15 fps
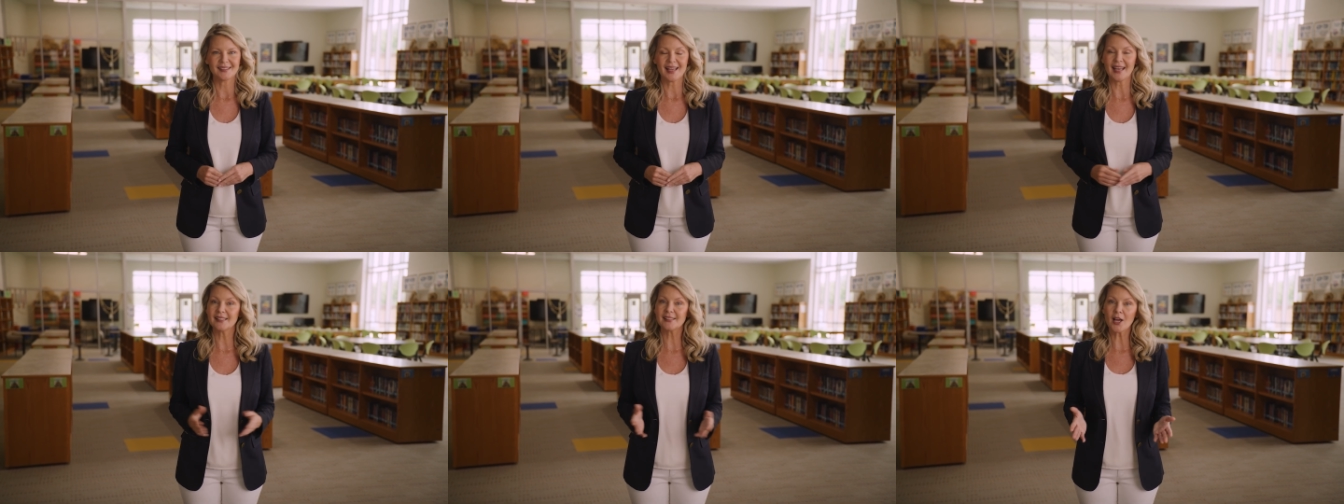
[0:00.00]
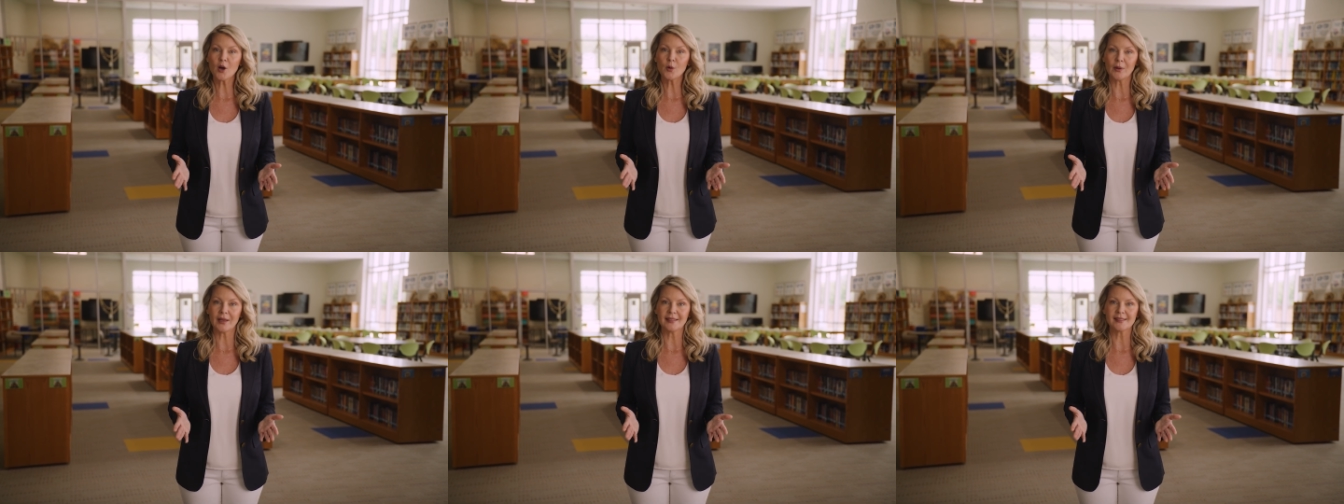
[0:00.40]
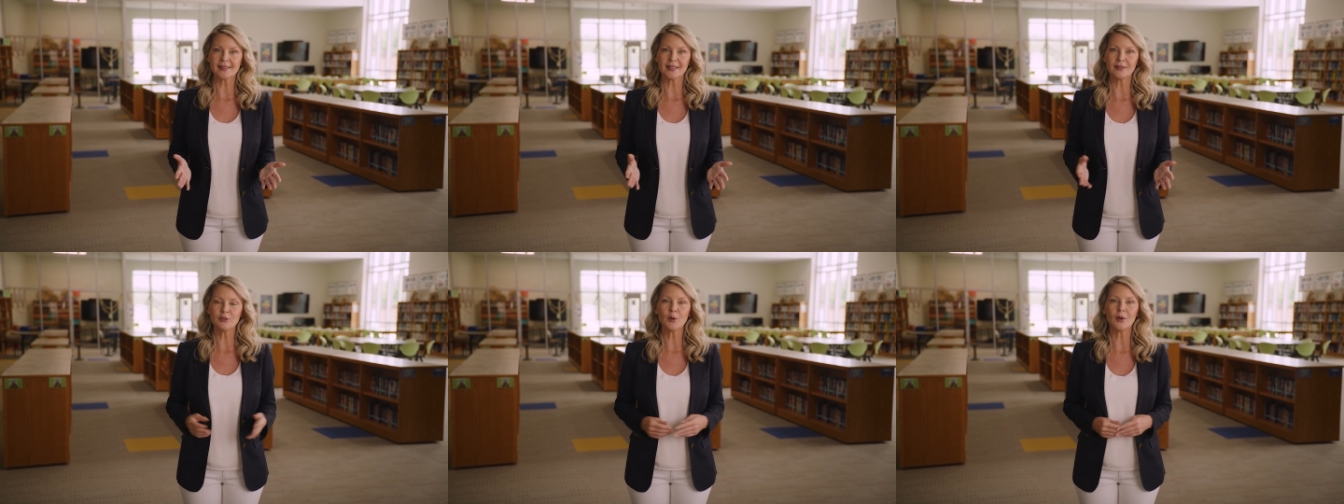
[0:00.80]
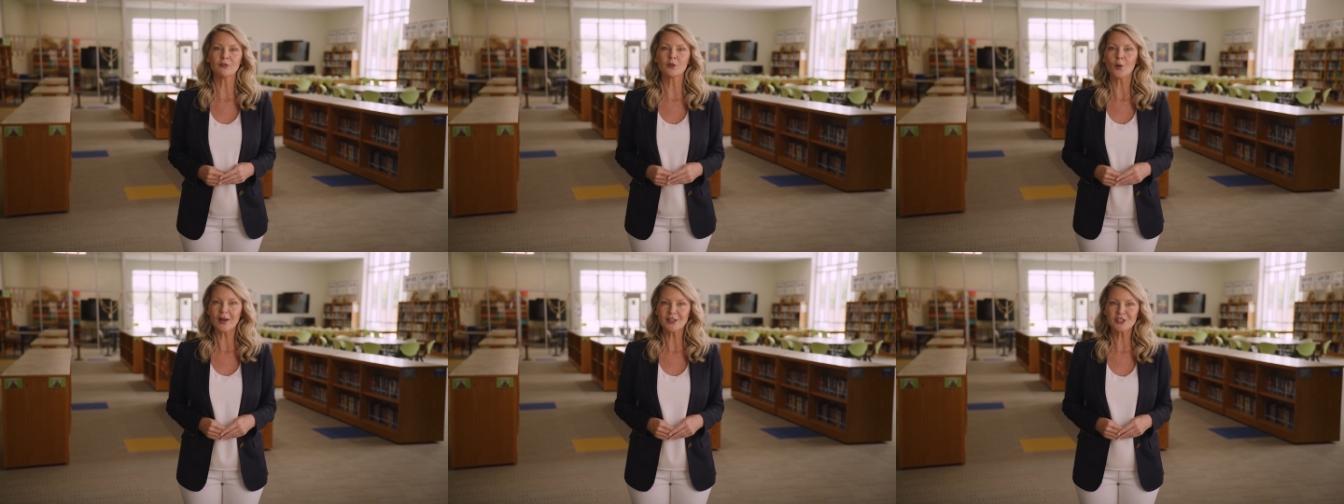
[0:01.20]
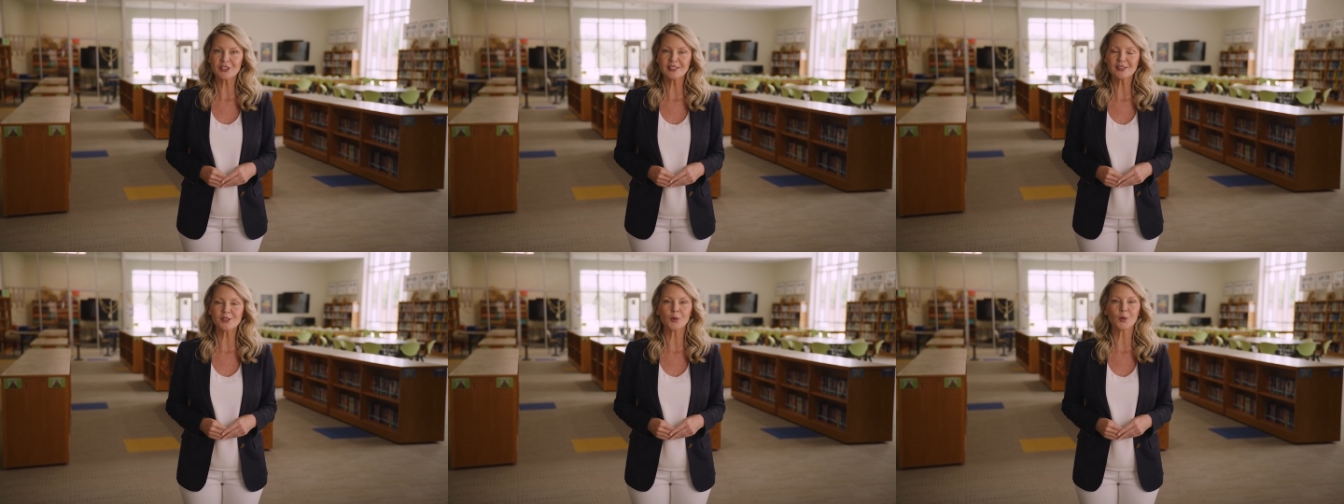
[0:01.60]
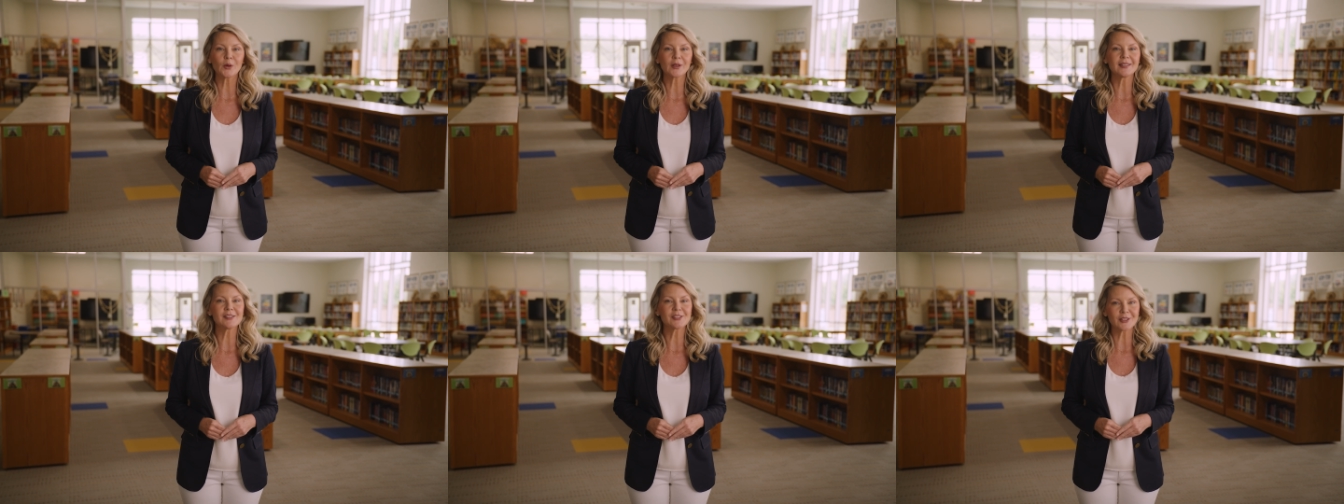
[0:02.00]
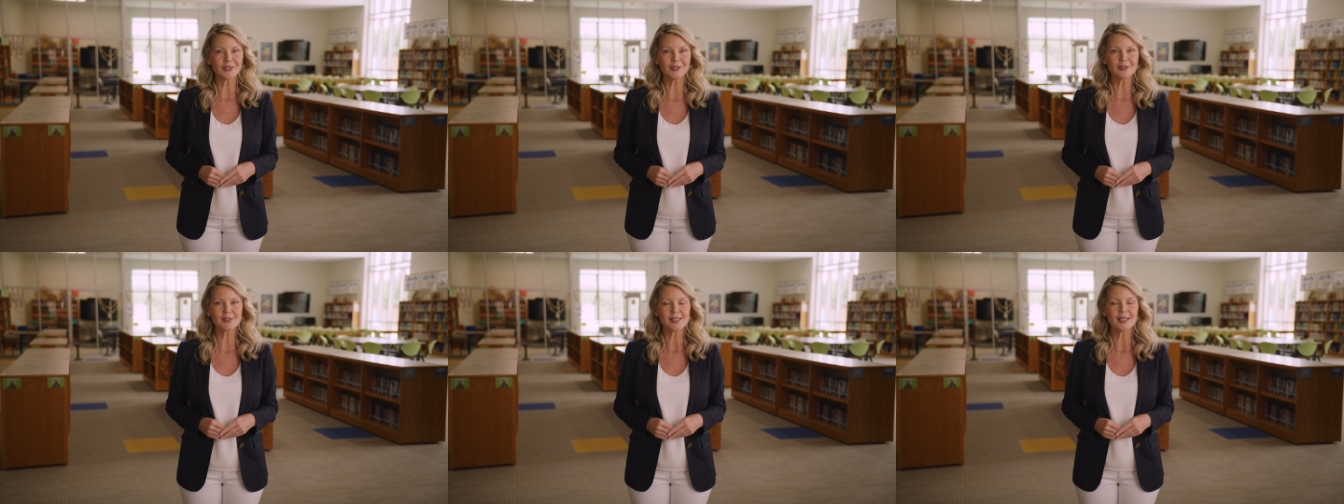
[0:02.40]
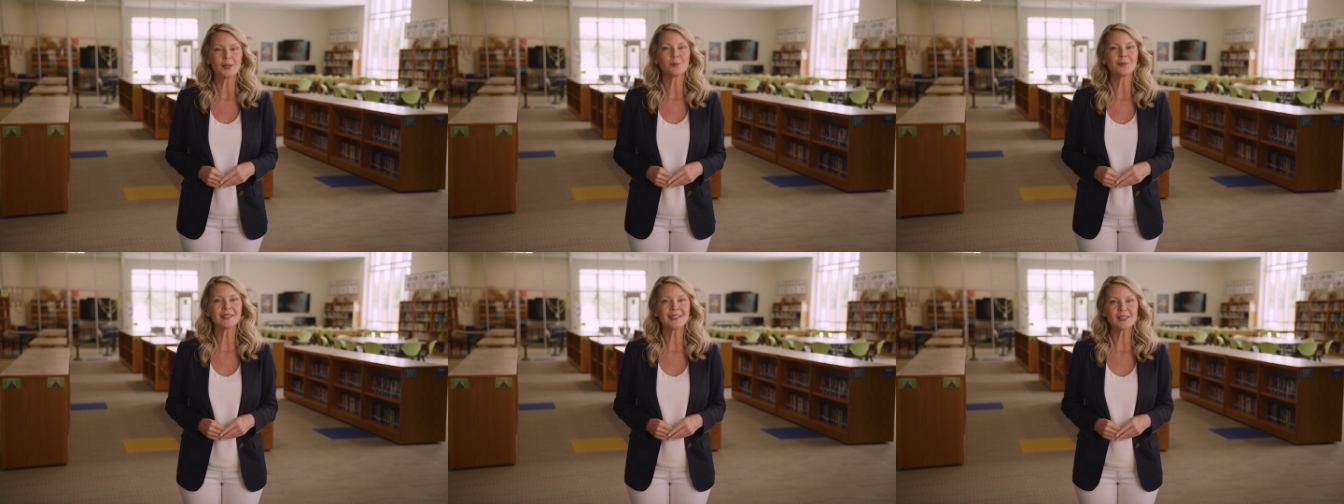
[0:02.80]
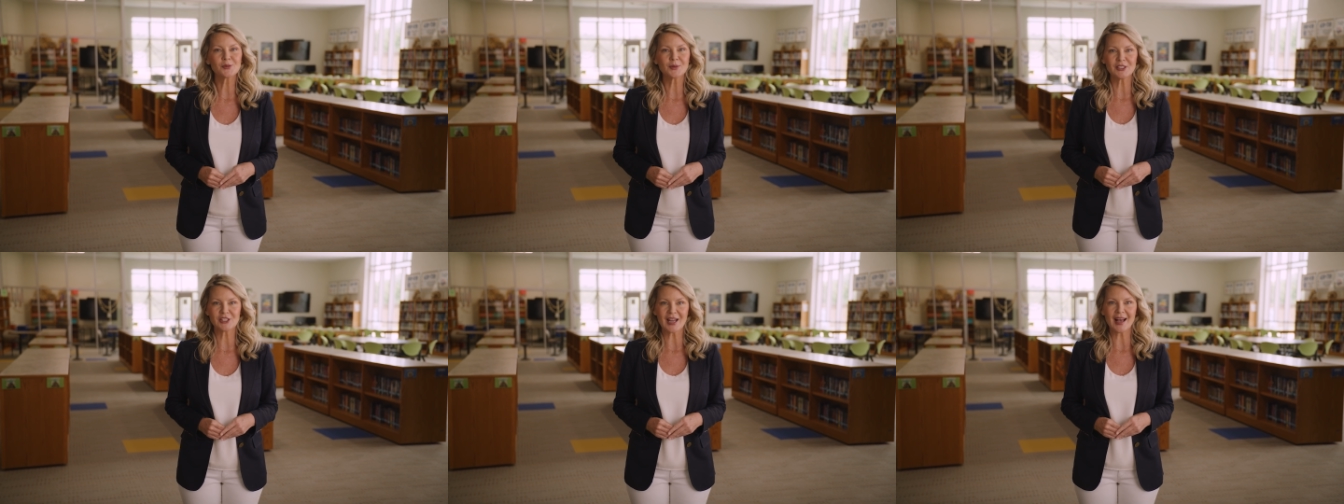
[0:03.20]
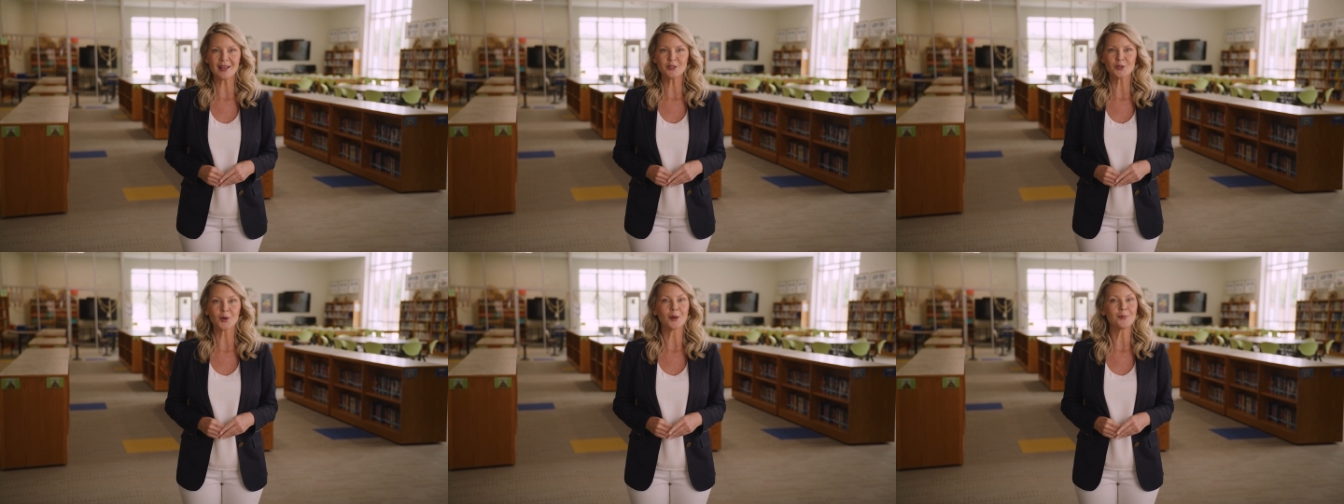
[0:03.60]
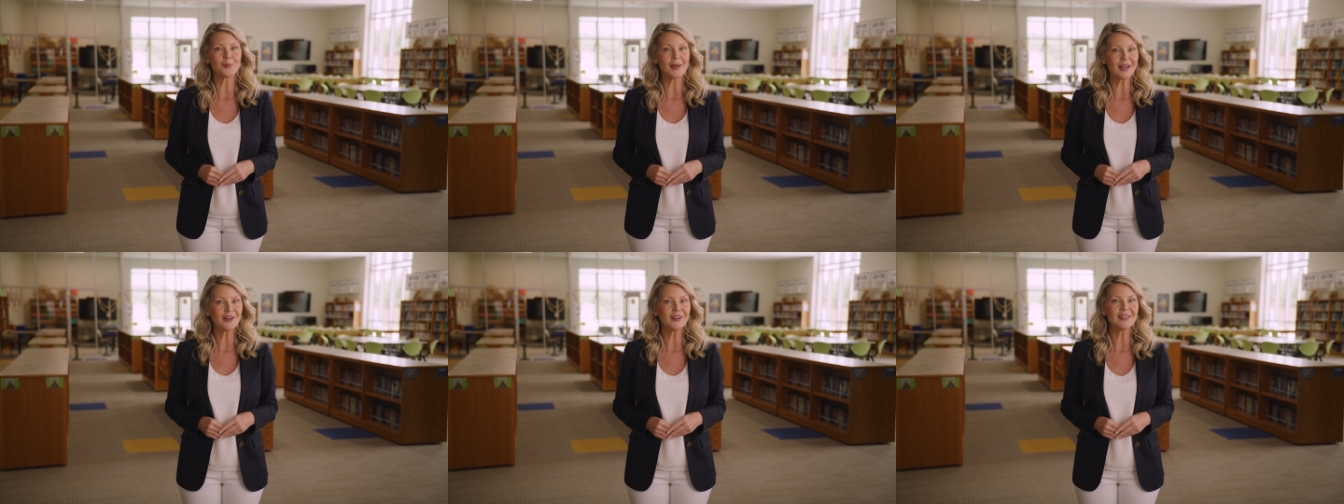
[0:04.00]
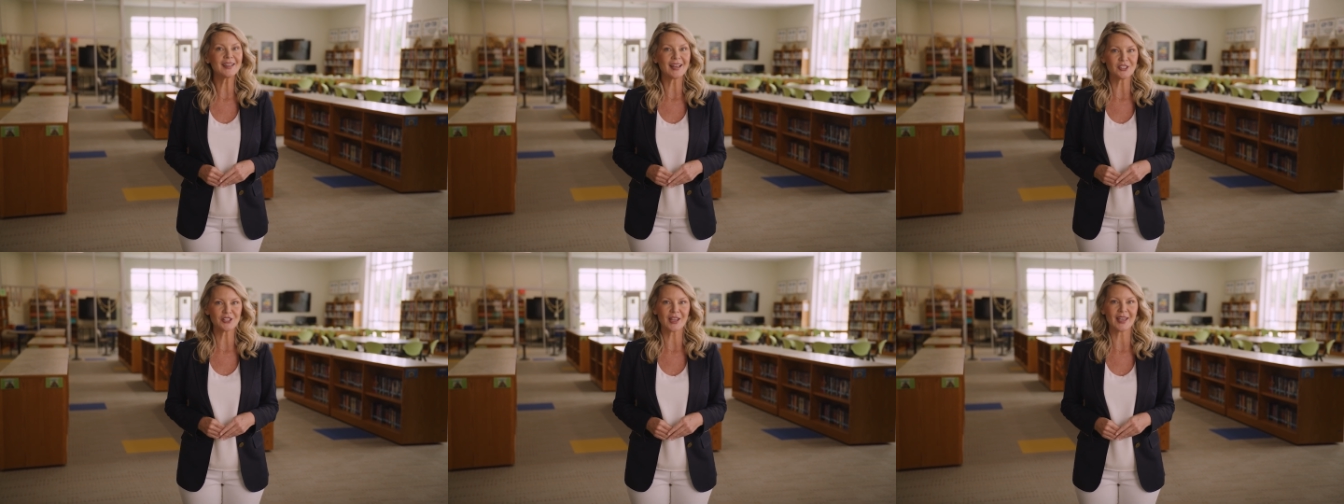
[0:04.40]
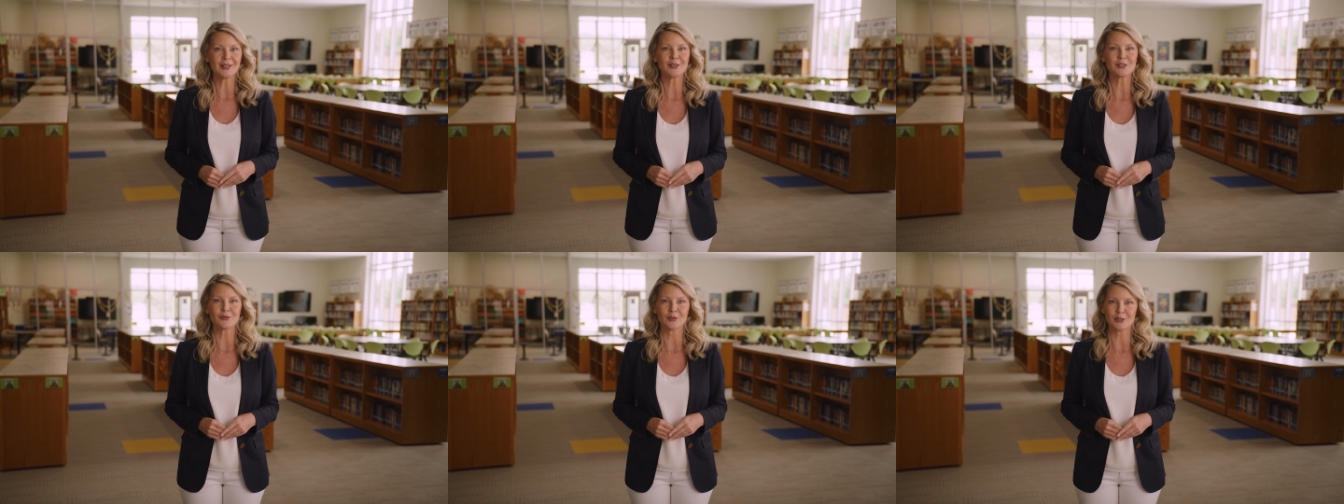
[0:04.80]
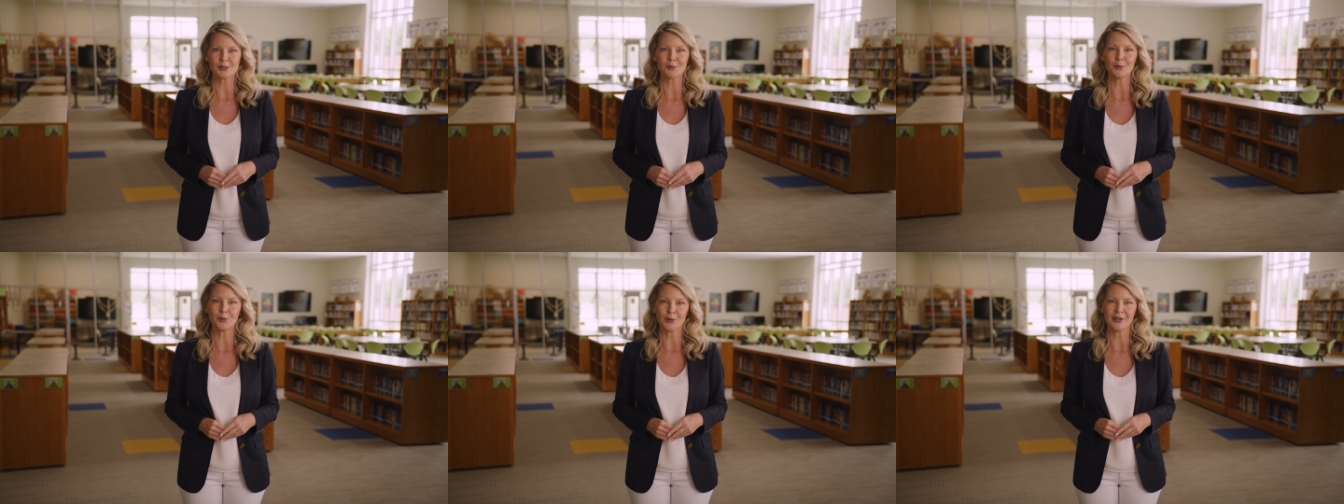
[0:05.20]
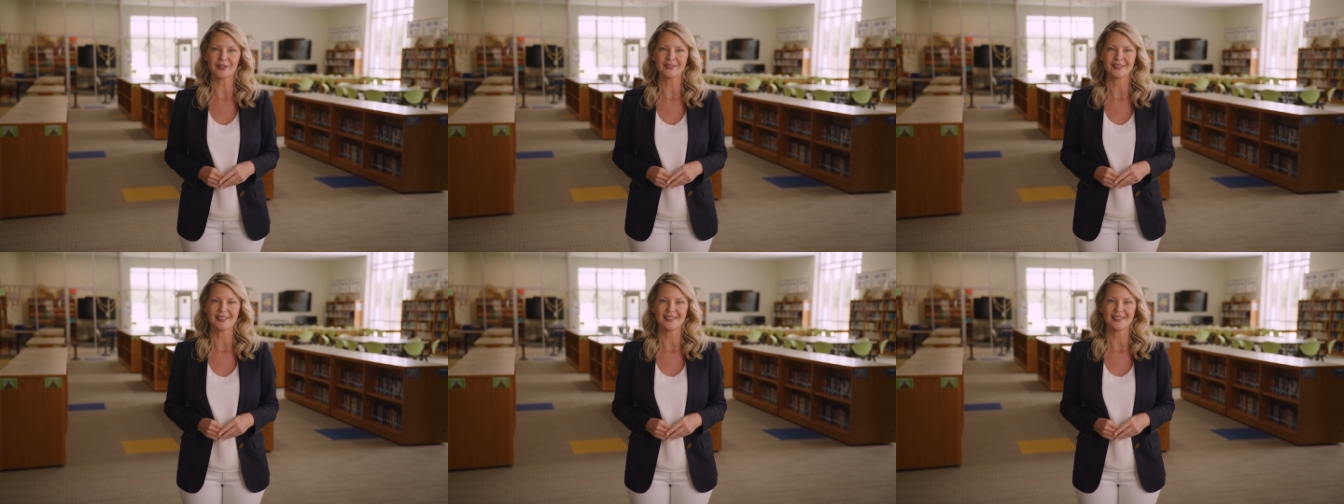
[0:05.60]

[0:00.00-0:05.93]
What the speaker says: As always, if you have questions or concerns, please reach out to our parent educators for support.